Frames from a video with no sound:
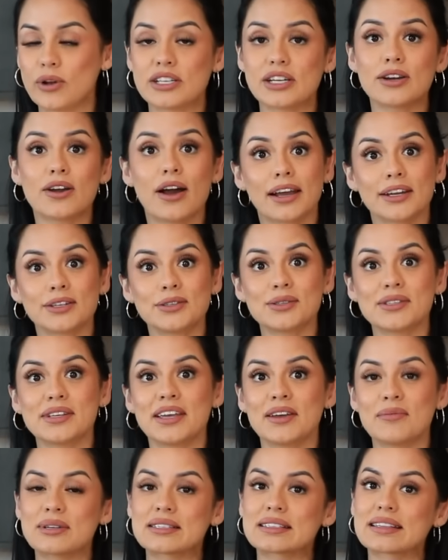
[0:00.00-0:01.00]
did not get to
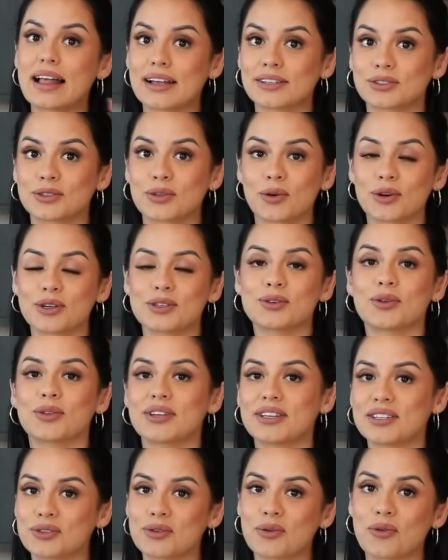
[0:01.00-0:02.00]
see him his last tour, so
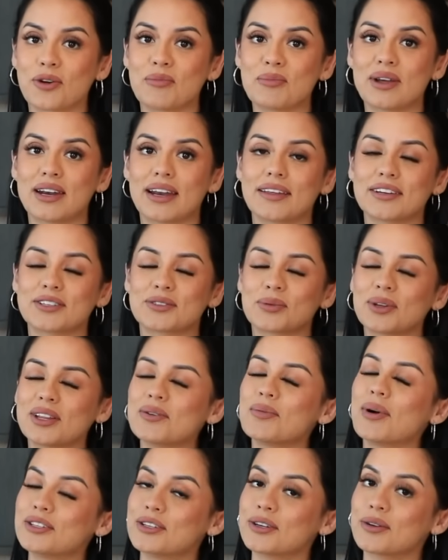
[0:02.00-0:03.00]
this tour made Alex
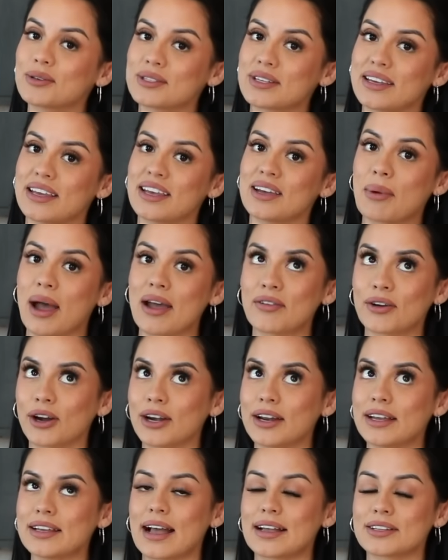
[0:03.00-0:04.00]
really want to go see him. I've
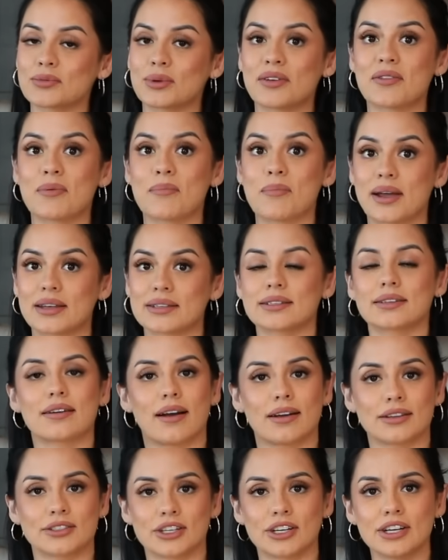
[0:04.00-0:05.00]
heard he has one of the best
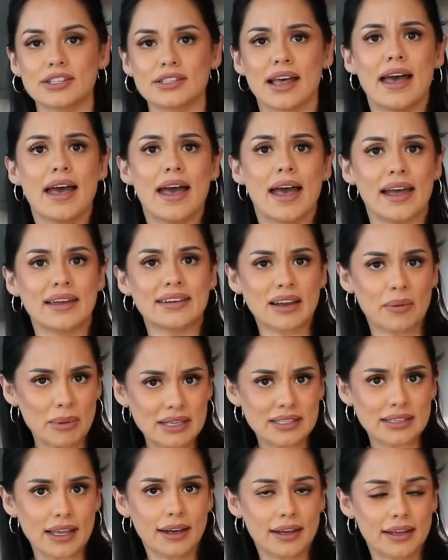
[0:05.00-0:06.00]
concerts, and I'm
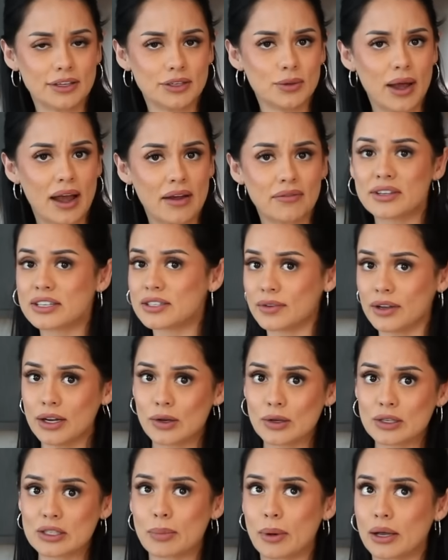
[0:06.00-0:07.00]
excited to have this
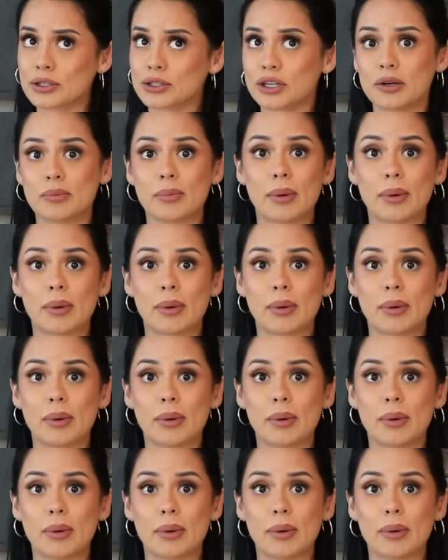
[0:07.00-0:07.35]
video sponsored